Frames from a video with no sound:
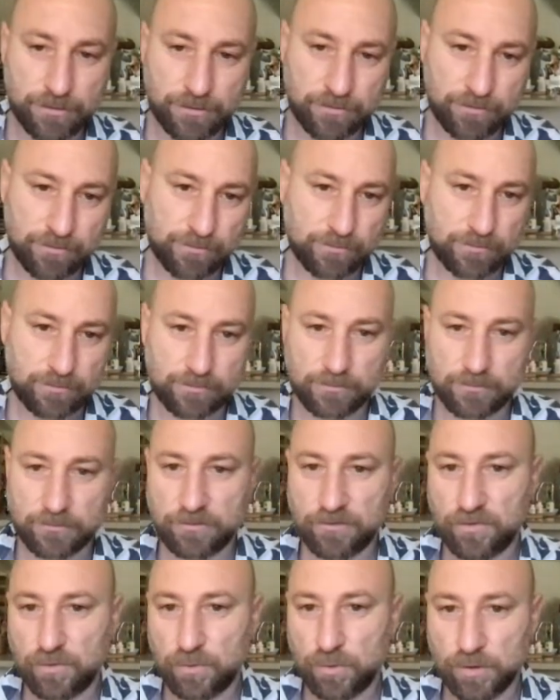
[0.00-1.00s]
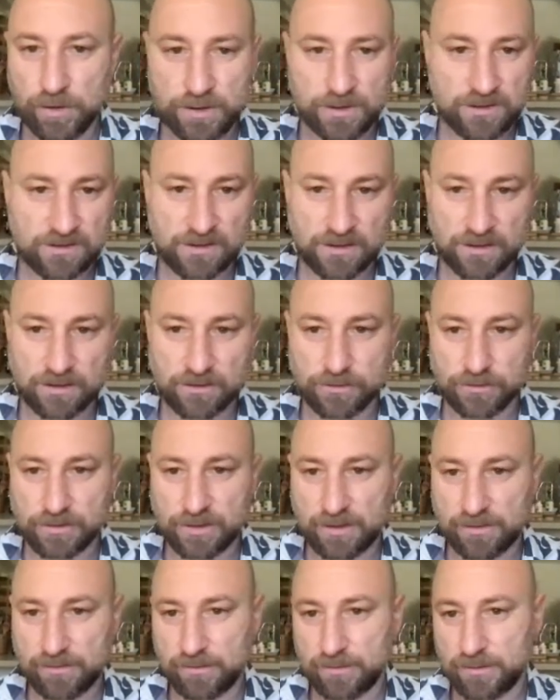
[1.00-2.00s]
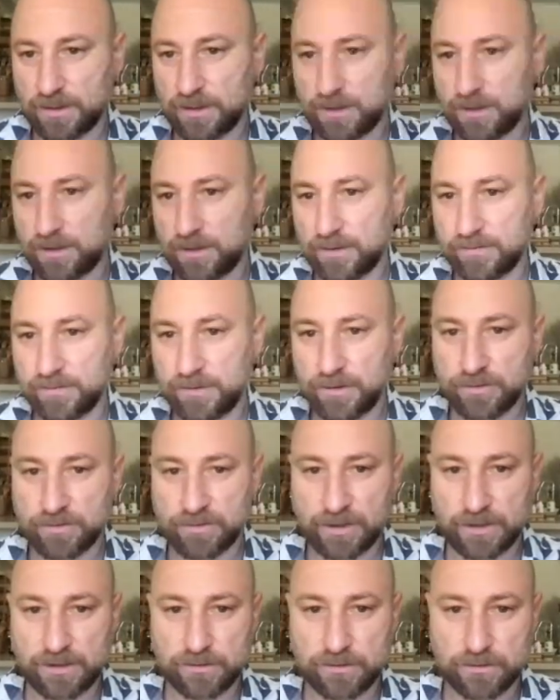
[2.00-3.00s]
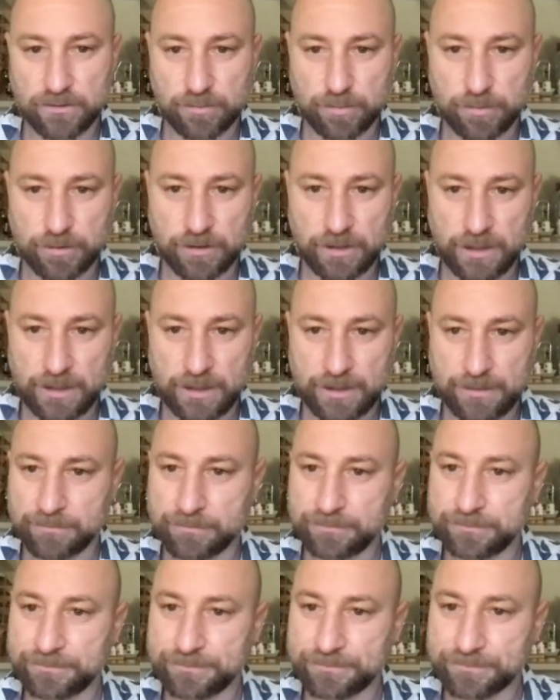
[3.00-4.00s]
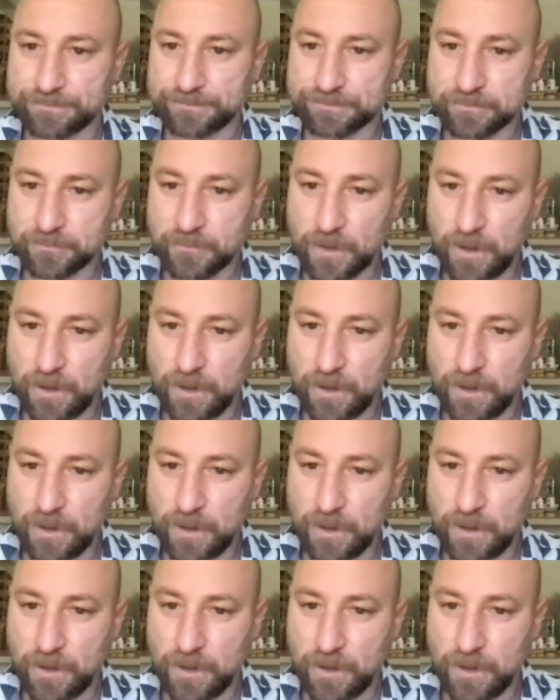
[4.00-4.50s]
And we go through 4 to 6 or so of those cycles per night.